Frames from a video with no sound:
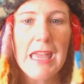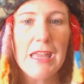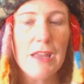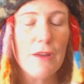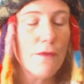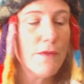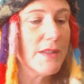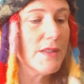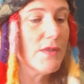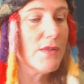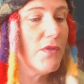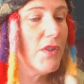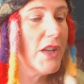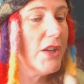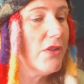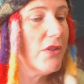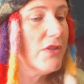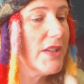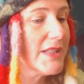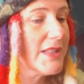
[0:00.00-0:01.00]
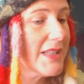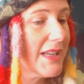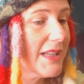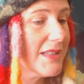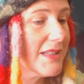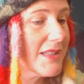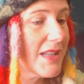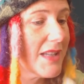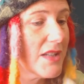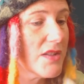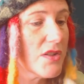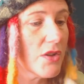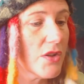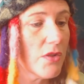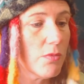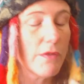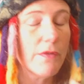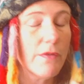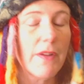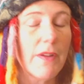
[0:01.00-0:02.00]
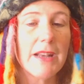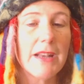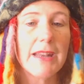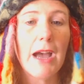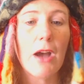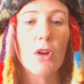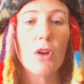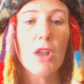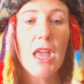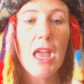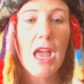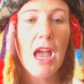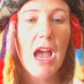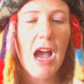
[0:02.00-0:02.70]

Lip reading: If this video doesn't get censored, we'll find out.